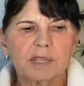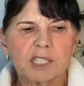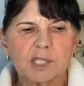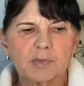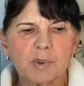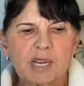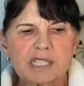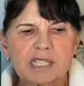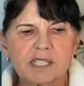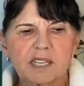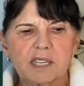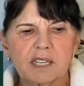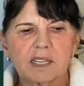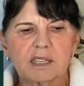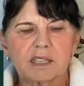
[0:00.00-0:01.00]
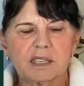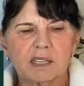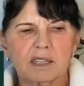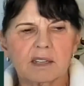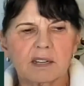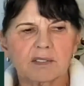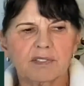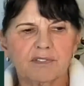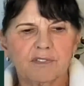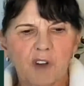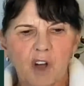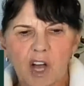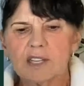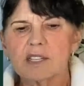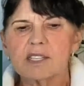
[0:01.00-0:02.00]
expressing
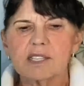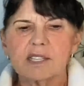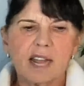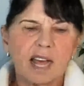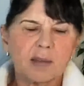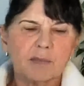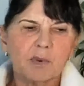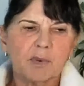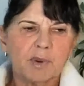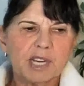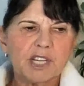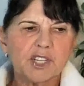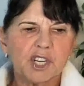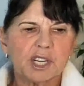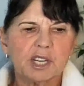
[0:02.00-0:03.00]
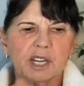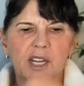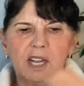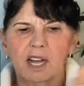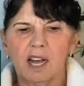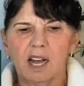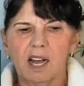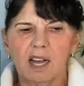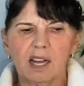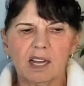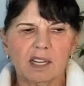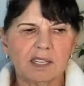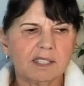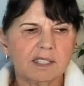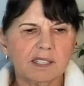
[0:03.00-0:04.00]
fondness and admiration,
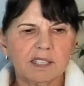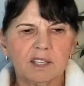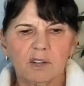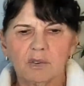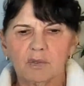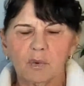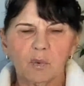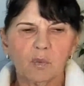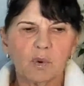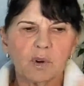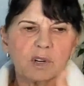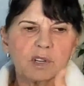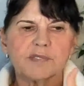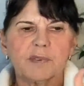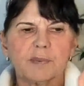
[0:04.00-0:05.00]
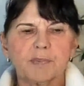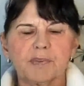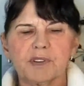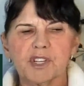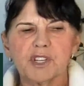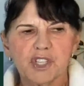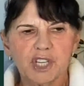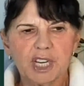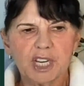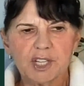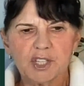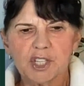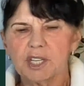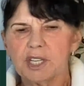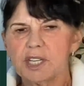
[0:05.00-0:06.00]
words of
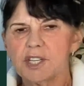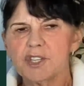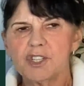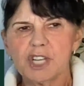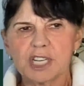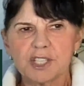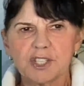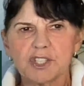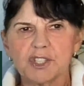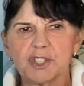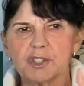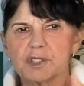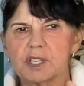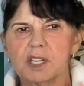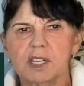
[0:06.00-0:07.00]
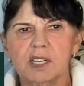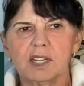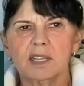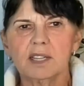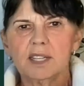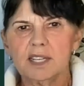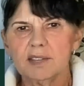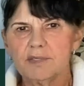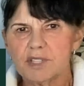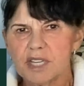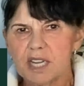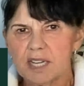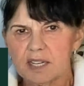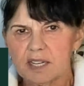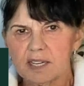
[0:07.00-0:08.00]
appreciation, gestures, leave
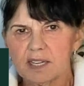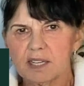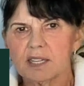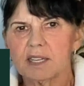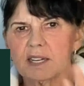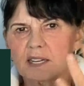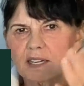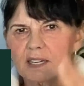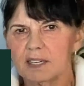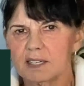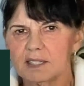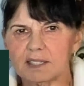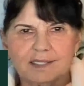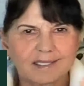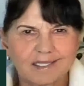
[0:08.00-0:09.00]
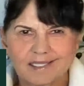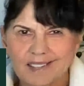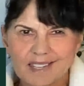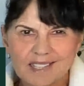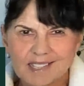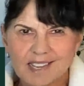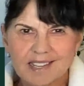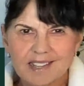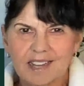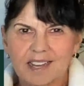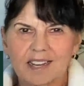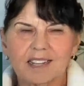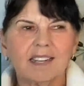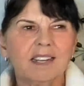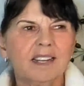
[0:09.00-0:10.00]
taking, things like
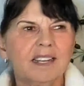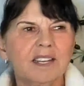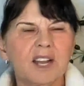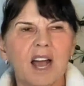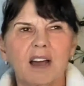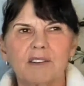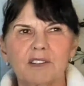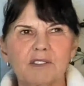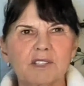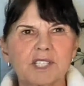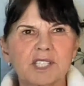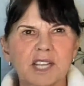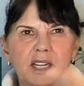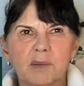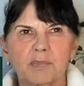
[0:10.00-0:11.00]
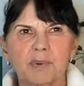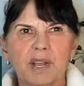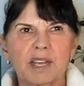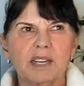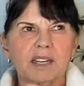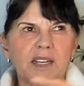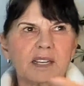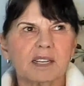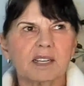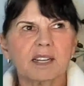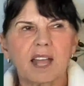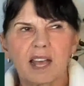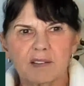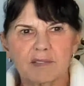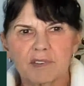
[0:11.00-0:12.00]
that. How do you celebrate
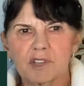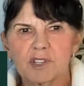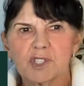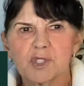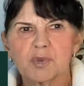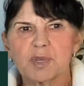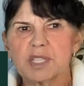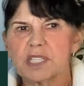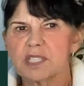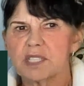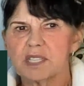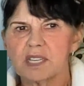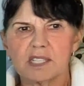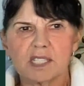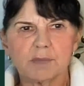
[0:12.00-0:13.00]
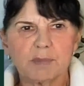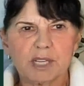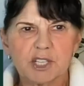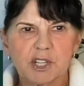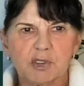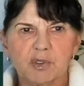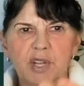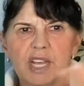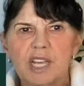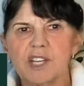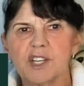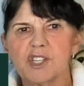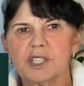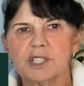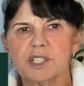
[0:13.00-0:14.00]
anniversaries, special
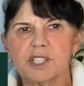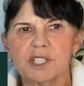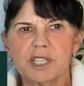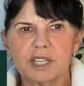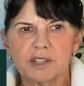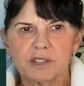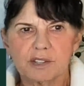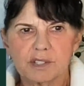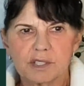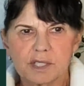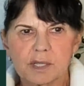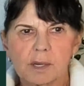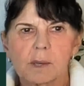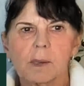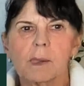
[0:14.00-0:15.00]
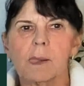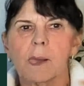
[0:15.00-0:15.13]
occasions, dinners?